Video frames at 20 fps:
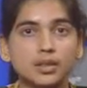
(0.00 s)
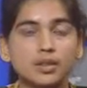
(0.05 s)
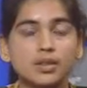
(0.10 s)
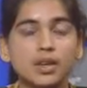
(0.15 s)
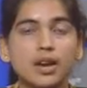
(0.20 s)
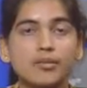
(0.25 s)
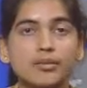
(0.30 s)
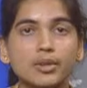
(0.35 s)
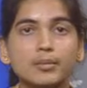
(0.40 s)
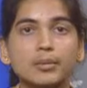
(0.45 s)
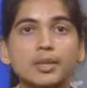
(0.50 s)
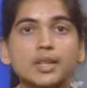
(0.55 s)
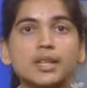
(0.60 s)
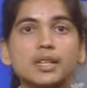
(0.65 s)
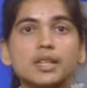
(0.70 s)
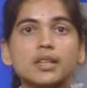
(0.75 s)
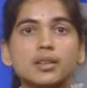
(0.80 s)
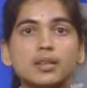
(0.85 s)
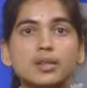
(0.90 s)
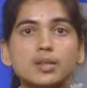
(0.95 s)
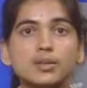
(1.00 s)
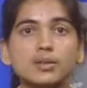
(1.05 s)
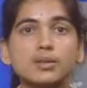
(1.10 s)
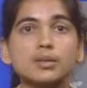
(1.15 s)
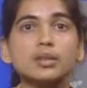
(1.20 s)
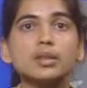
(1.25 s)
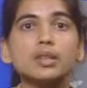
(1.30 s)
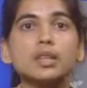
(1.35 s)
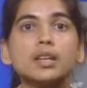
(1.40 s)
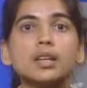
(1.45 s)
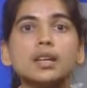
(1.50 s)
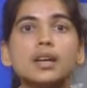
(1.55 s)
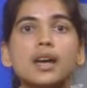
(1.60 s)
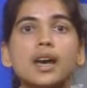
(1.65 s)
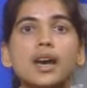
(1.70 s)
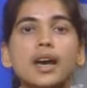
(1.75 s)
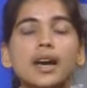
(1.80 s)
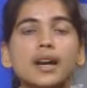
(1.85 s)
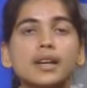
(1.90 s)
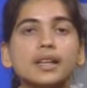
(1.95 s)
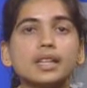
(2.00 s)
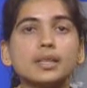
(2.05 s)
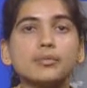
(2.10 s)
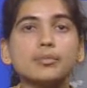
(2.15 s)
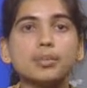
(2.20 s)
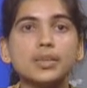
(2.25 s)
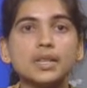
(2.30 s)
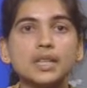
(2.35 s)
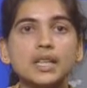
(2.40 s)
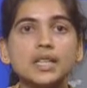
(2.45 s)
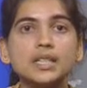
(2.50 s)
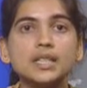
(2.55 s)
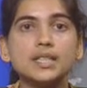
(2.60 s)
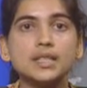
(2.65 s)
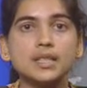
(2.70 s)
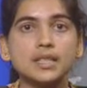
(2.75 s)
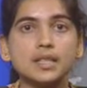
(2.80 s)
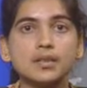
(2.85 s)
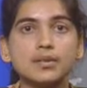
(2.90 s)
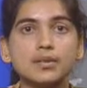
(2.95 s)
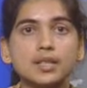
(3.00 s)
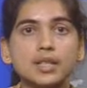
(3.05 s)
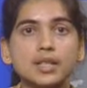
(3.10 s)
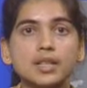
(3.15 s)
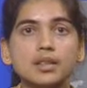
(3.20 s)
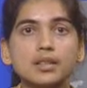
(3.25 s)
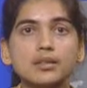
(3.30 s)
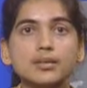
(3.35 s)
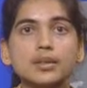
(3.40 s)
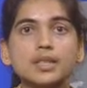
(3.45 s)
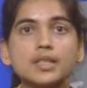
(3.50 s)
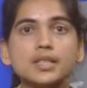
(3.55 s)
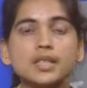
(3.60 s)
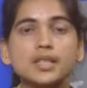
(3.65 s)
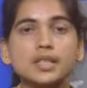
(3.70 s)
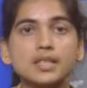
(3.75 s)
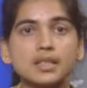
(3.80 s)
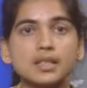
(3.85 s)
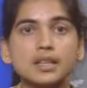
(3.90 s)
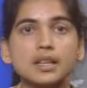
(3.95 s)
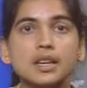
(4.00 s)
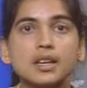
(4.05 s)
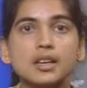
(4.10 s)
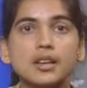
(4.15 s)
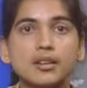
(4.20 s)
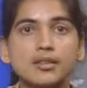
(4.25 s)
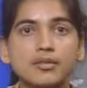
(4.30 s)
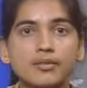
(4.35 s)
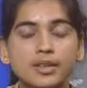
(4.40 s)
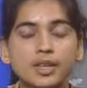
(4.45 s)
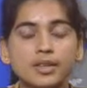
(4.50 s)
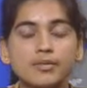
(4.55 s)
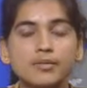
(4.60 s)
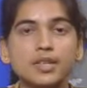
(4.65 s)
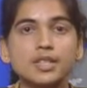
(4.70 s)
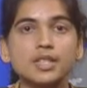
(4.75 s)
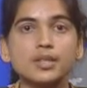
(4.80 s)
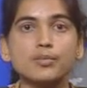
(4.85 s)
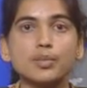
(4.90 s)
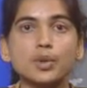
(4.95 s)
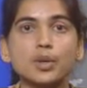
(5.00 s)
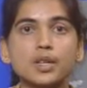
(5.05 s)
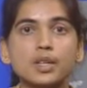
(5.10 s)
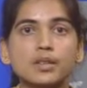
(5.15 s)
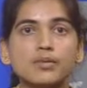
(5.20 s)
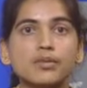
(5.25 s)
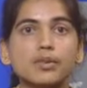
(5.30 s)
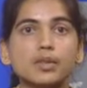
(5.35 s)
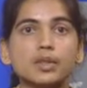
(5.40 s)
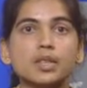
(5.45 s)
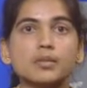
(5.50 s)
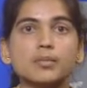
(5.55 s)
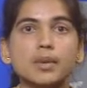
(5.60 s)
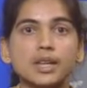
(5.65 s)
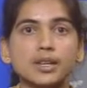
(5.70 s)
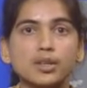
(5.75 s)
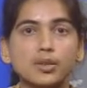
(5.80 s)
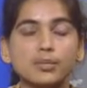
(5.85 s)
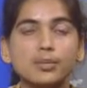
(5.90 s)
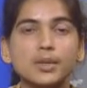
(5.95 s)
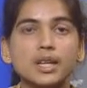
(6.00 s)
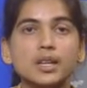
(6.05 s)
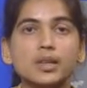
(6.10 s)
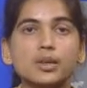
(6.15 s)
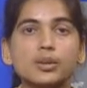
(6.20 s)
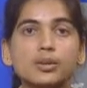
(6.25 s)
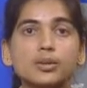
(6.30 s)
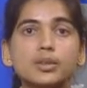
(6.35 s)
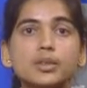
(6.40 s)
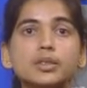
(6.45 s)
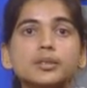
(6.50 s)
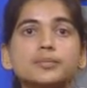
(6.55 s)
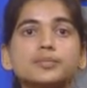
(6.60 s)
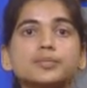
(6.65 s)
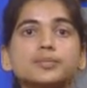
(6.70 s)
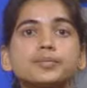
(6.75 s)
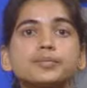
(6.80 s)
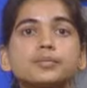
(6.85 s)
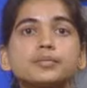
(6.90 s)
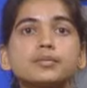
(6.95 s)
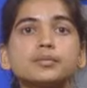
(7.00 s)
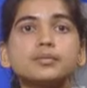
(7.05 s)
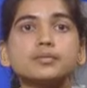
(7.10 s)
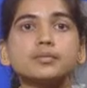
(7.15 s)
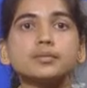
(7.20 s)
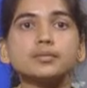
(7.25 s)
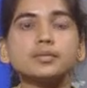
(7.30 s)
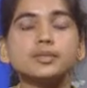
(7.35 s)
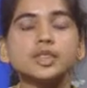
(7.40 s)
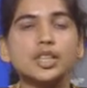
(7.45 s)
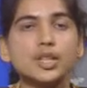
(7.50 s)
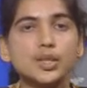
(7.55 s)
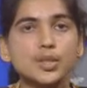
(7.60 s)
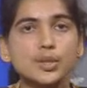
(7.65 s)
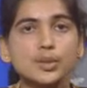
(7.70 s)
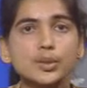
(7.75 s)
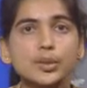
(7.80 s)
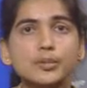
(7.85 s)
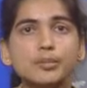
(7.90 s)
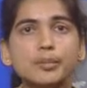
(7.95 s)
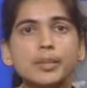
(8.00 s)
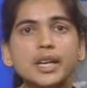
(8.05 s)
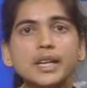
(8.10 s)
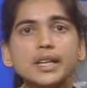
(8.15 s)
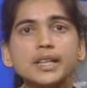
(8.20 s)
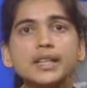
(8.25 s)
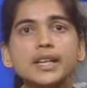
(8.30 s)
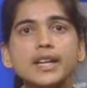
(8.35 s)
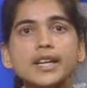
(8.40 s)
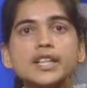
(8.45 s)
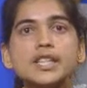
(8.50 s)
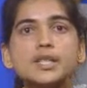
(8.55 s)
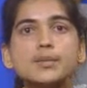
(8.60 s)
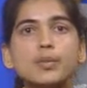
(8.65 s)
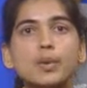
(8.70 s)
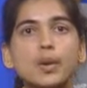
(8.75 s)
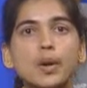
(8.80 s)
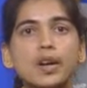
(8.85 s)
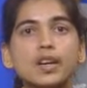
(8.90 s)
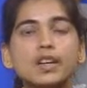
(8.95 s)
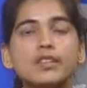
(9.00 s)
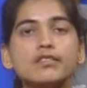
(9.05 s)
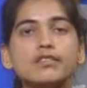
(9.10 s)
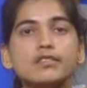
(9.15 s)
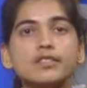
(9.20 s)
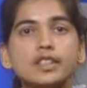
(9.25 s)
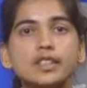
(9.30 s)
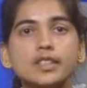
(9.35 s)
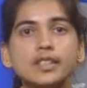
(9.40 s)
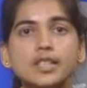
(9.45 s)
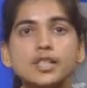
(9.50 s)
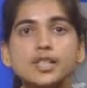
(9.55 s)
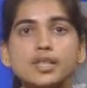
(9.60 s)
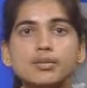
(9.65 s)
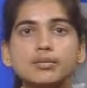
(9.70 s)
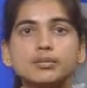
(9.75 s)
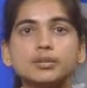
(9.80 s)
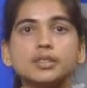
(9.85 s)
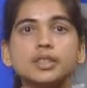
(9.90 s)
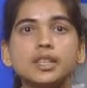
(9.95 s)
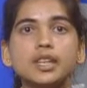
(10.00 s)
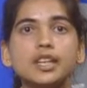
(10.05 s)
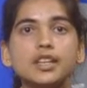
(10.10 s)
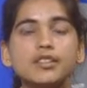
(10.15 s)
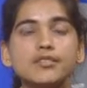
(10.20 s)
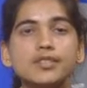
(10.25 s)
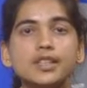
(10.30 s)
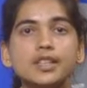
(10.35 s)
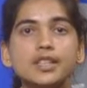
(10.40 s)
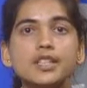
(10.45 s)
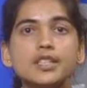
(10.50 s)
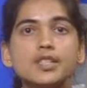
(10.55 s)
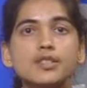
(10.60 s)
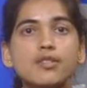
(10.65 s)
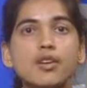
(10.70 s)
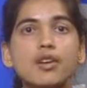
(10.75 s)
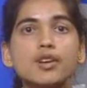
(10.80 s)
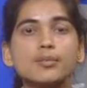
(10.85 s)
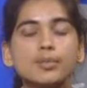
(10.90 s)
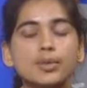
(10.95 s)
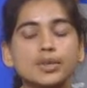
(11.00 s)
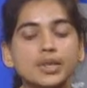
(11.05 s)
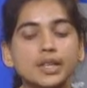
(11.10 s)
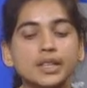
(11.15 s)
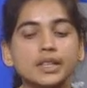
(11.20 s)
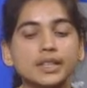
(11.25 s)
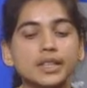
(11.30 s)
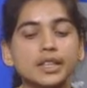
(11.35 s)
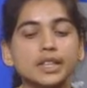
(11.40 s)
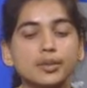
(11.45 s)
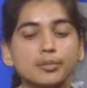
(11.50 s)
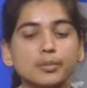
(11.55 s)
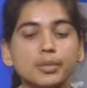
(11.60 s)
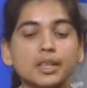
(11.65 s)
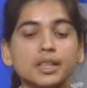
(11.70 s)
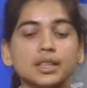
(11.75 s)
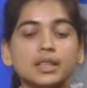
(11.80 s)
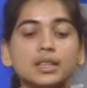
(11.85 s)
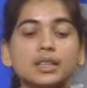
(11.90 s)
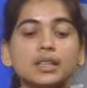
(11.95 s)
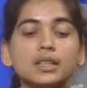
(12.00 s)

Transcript: availability also, and the pH is neutral, which is very much important for the microbial growth. So meat gets spoiled very soon if it is not protected well.